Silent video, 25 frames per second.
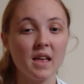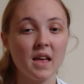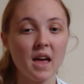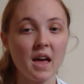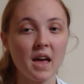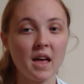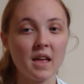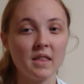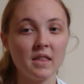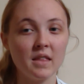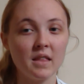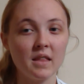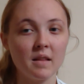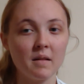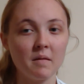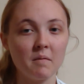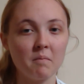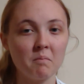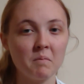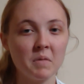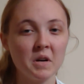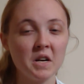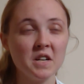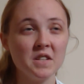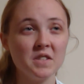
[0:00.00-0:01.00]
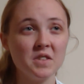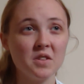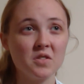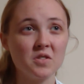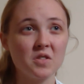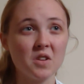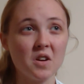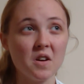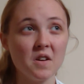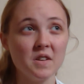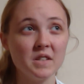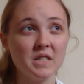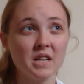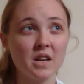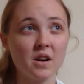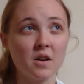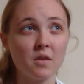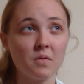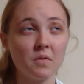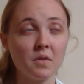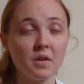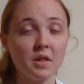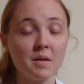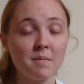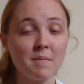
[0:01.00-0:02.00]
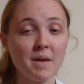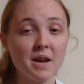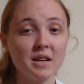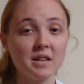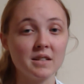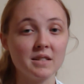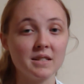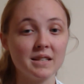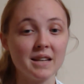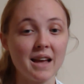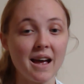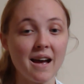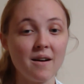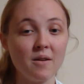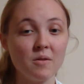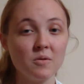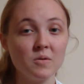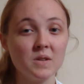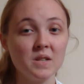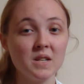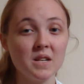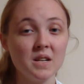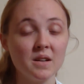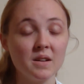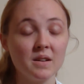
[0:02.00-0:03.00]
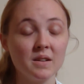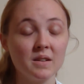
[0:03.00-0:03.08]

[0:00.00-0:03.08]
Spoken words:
And because they're dolls, they don't really make a sound.